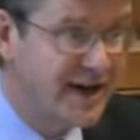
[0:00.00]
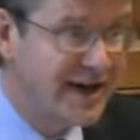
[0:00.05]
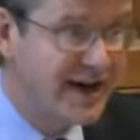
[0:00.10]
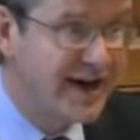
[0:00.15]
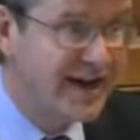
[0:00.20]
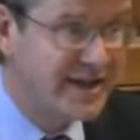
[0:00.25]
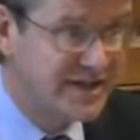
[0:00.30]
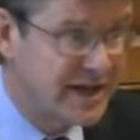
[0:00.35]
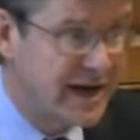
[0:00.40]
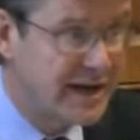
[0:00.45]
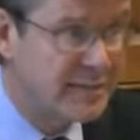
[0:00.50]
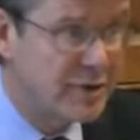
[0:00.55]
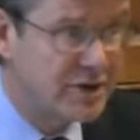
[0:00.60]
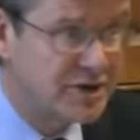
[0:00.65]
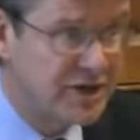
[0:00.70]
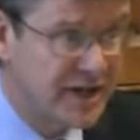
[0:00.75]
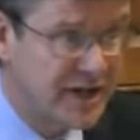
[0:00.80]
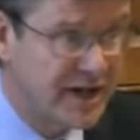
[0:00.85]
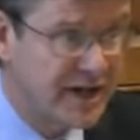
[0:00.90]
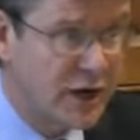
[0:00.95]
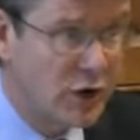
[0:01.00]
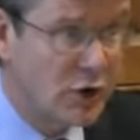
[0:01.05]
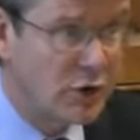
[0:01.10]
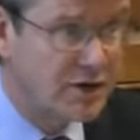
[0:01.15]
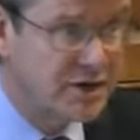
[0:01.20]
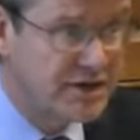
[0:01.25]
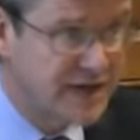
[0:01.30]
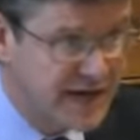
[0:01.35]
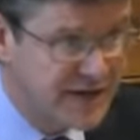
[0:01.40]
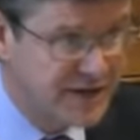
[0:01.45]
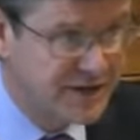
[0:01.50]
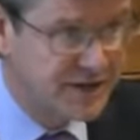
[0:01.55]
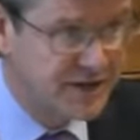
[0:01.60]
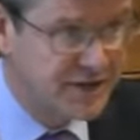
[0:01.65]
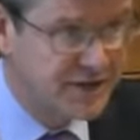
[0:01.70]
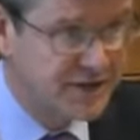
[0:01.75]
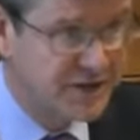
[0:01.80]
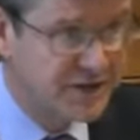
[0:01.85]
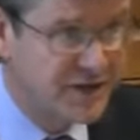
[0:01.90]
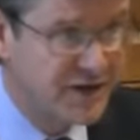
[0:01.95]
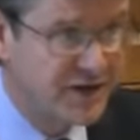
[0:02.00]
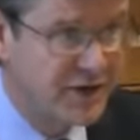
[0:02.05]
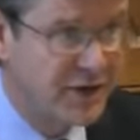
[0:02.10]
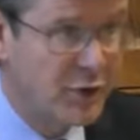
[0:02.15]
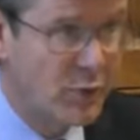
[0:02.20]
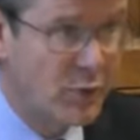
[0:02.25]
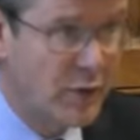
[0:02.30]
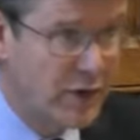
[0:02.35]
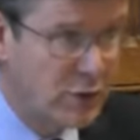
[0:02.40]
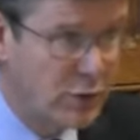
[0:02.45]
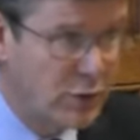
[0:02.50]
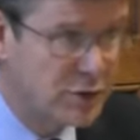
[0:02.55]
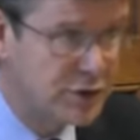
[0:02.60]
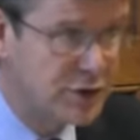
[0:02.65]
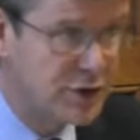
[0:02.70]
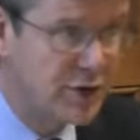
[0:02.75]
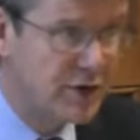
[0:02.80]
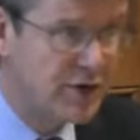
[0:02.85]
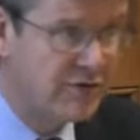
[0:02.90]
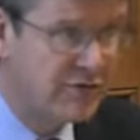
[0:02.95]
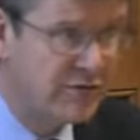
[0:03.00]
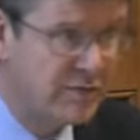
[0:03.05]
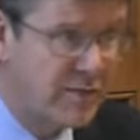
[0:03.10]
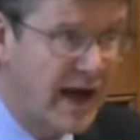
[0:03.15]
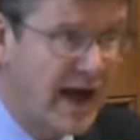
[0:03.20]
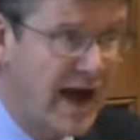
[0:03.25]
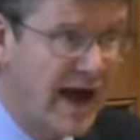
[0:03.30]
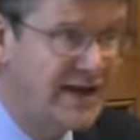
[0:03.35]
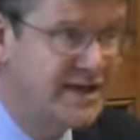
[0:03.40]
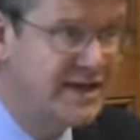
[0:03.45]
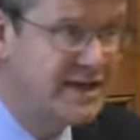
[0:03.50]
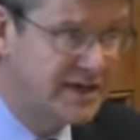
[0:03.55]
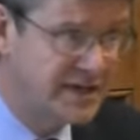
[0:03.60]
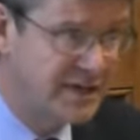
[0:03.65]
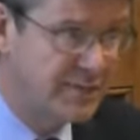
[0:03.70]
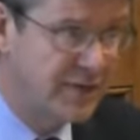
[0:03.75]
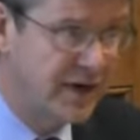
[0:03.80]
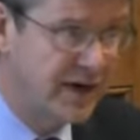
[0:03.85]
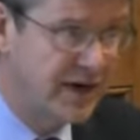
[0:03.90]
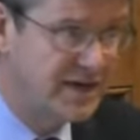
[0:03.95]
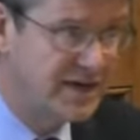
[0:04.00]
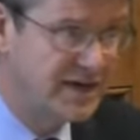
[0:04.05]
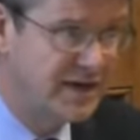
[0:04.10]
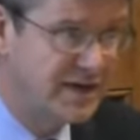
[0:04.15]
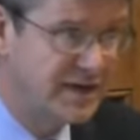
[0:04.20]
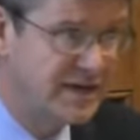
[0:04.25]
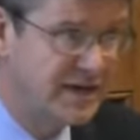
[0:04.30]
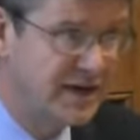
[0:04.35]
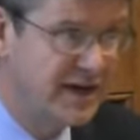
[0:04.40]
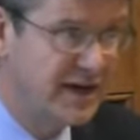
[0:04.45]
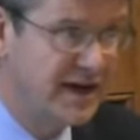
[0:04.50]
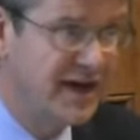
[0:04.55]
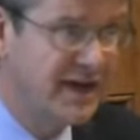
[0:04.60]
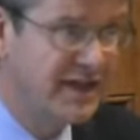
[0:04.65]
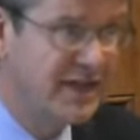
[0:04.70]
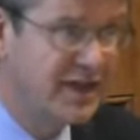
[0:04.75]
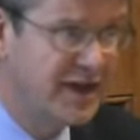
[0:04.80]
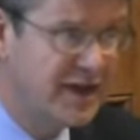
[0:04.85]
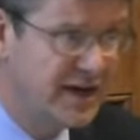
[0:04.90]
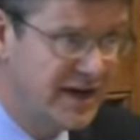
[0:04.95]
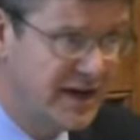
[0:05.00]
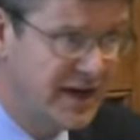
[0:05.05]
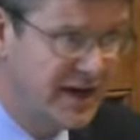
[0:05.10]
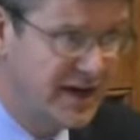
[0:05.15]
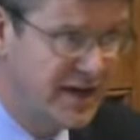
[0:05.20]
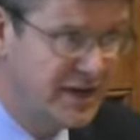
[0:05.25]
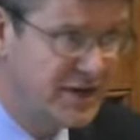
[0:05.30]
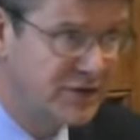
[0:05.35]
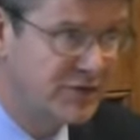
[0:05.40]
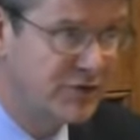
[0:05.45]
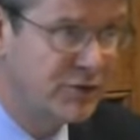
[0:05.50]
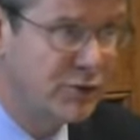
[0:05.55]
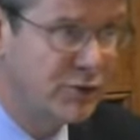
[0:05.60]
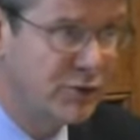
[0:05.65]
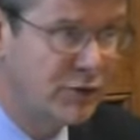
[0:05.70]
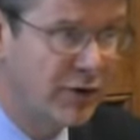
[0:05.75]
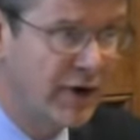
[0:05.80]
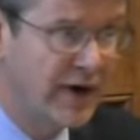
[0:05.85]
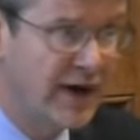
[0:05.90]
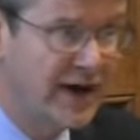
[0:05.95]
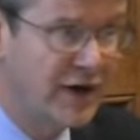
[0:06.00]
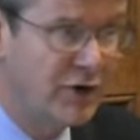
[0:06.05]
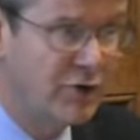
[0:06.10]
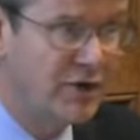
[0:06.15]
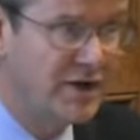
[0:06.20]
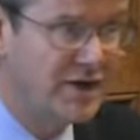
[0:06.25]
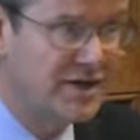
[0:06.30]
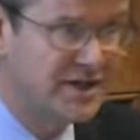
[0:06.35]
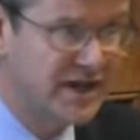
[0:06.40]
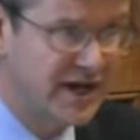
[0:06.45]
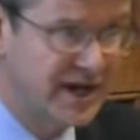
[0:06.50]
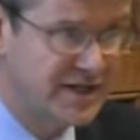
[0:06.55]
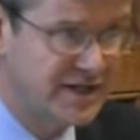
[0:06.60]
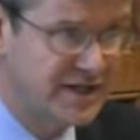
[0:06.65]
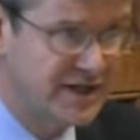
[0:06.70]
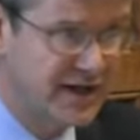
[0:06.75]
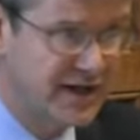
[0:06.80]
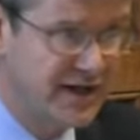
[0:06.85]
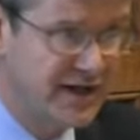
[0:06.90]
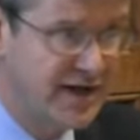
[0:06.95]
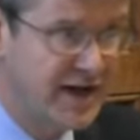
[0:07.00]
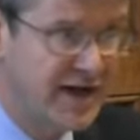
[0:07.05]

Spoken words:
establish, I think, a consensus that we ought to have anticipated the need for increased testing